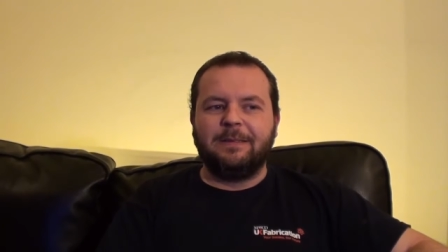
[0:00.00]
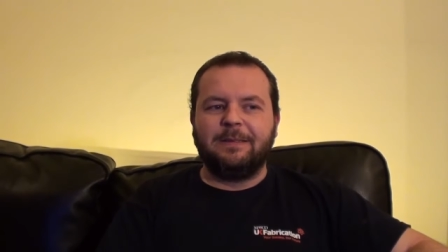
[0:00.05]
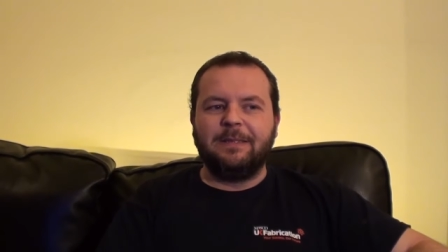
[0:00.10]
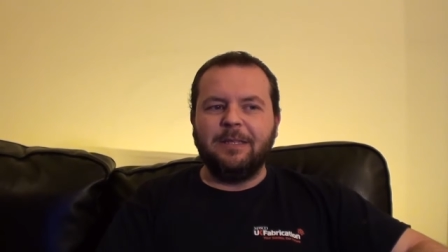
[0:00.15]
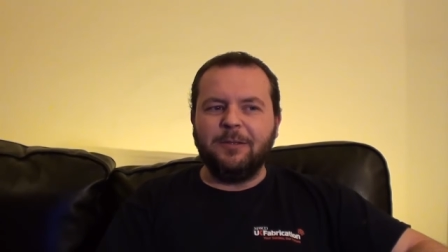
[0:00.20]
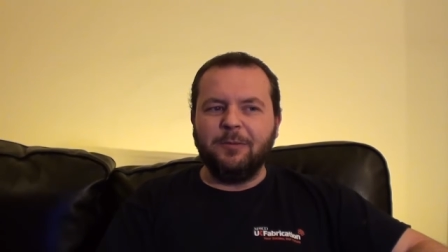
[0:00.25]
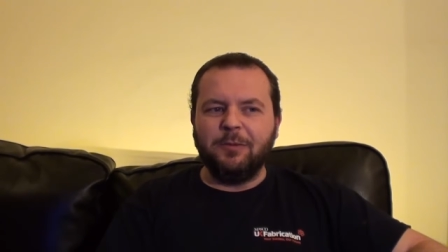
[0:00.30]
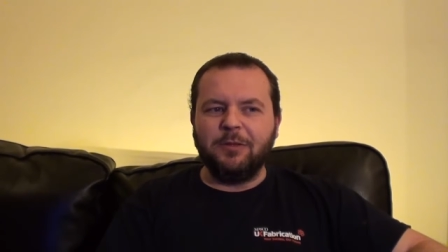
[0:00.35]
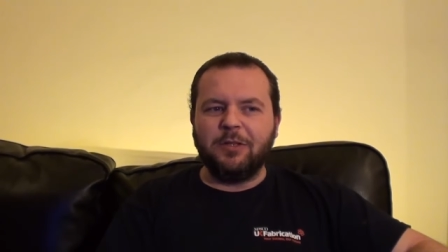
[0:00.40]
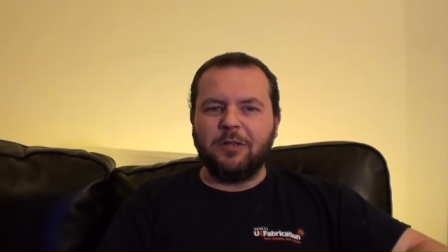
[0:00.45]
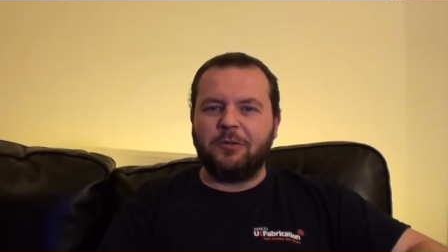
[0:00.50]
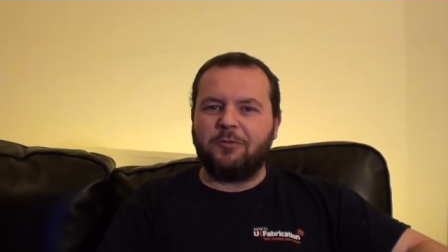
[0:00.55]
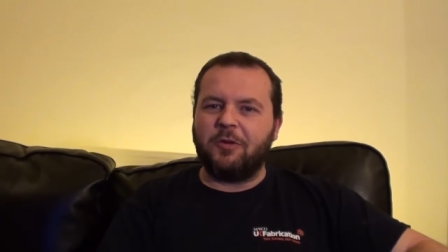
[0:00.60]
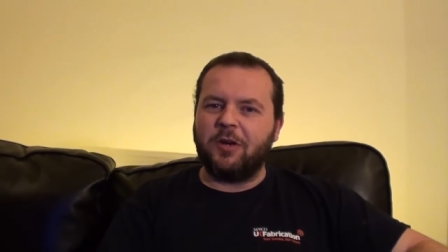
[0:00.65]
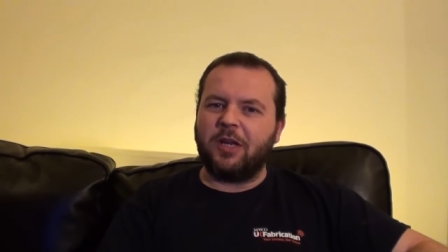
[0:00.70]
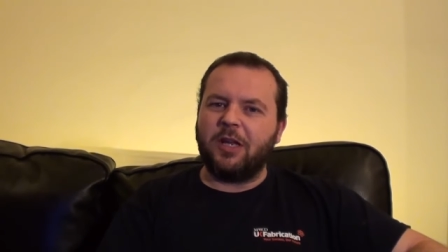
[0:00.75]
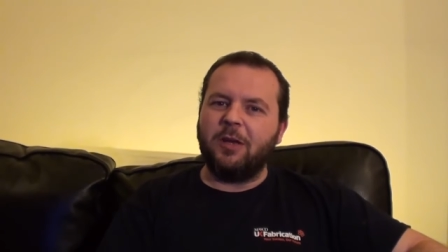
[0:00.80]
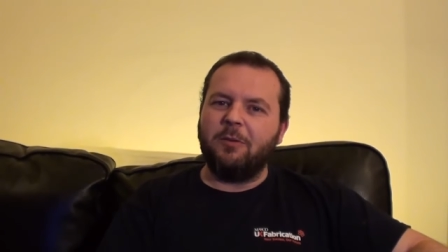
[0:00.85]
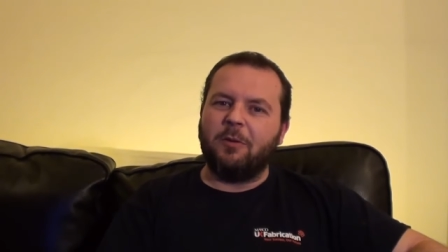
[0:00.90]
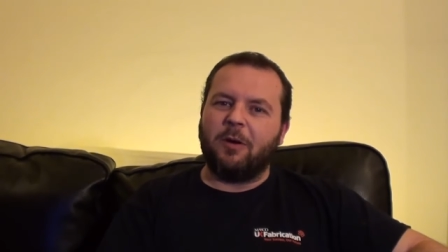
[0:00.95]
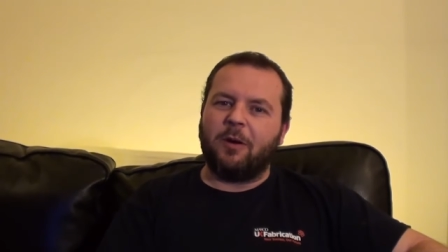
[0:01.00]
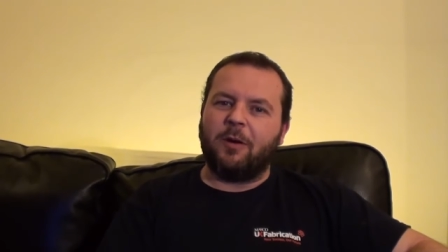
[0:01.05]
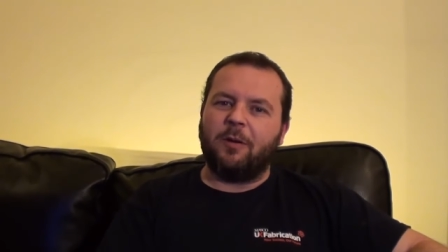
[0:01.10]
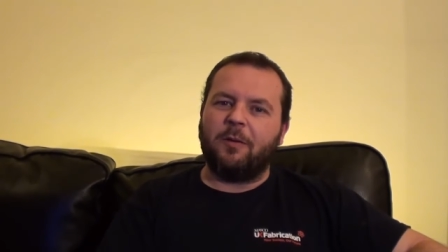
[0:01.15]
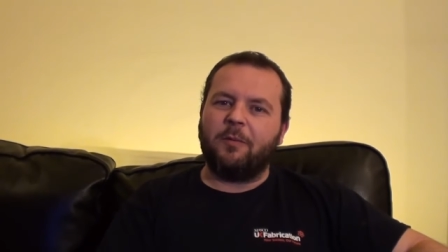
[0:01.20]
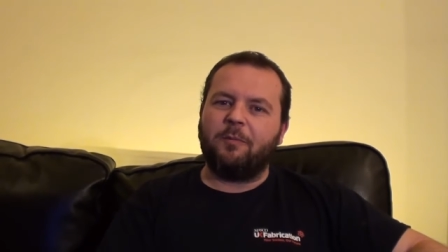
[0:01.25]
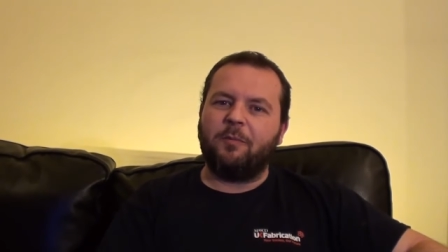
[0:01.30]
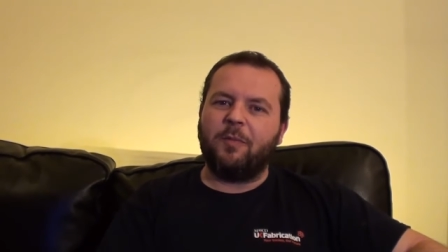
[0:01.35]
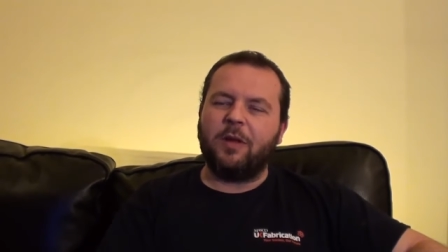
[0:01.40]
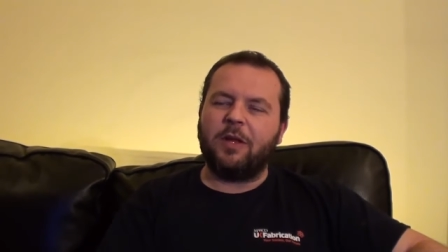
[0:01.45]
this one's a tricky one
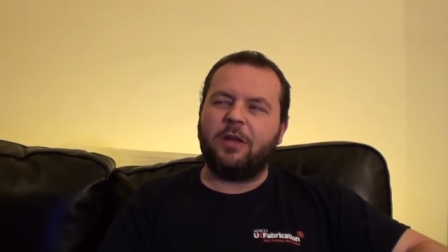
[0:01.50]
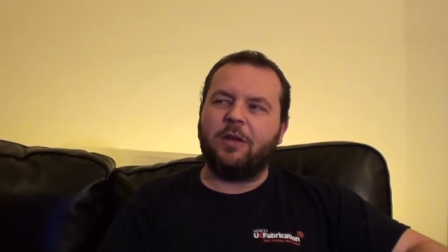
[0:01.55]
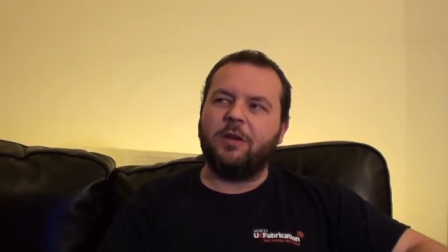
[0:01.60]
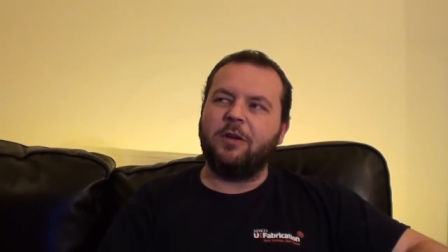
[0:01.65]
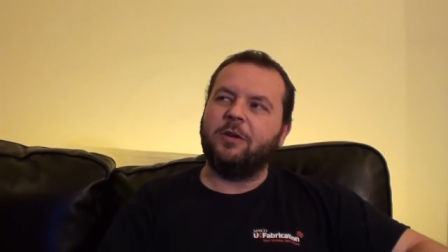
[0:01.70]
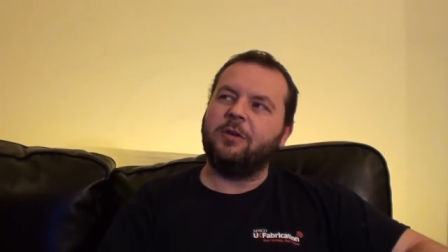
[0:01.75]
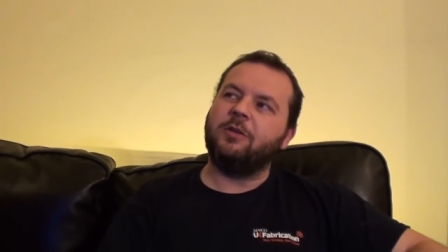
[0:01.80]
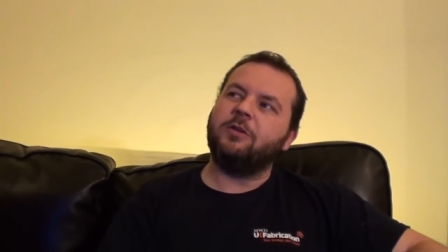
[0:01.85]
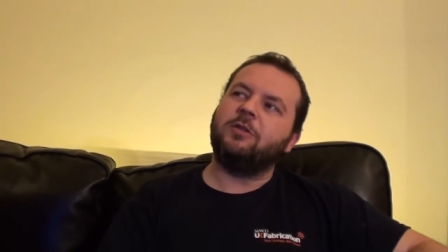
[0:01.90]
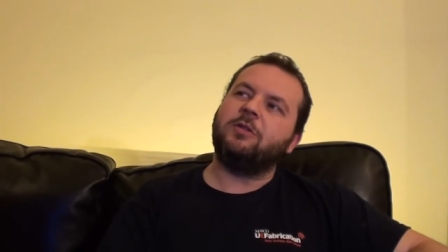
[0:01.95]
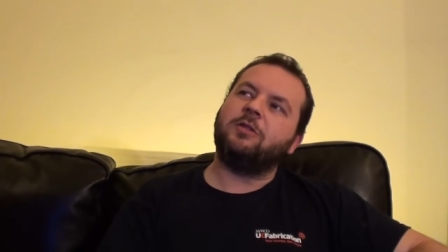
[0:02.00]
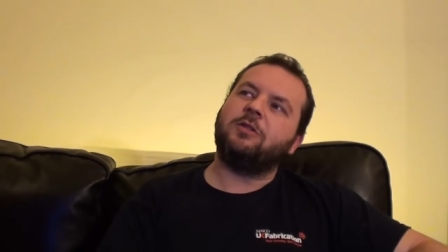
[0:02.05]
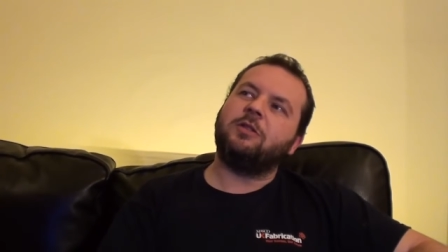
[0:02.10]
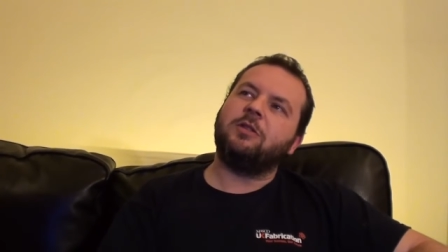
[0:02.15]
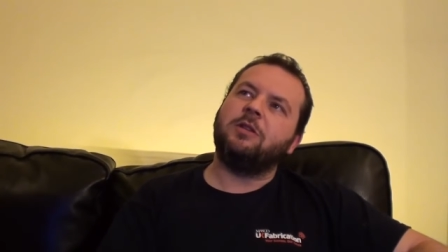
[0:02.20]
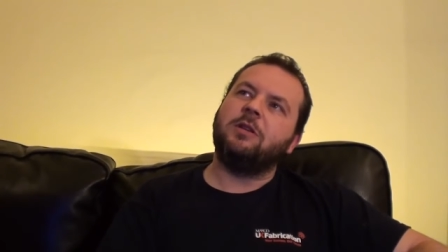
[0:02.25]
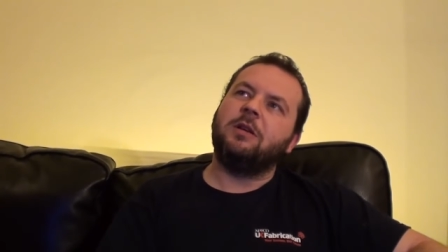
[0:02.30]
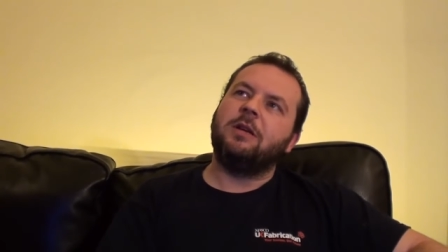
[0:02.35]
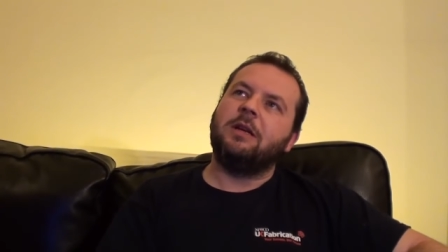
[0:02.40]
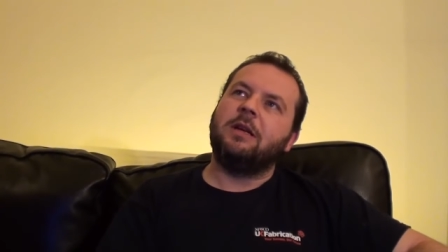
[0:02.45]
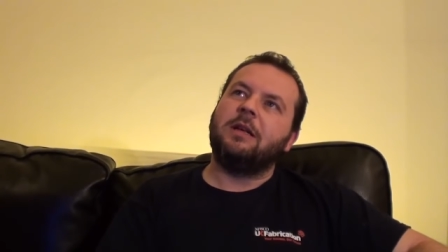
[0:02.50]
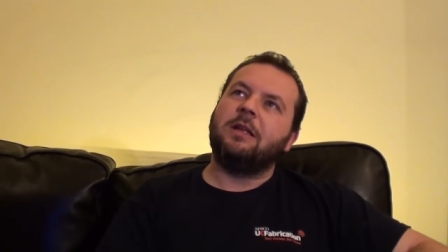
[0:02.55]
because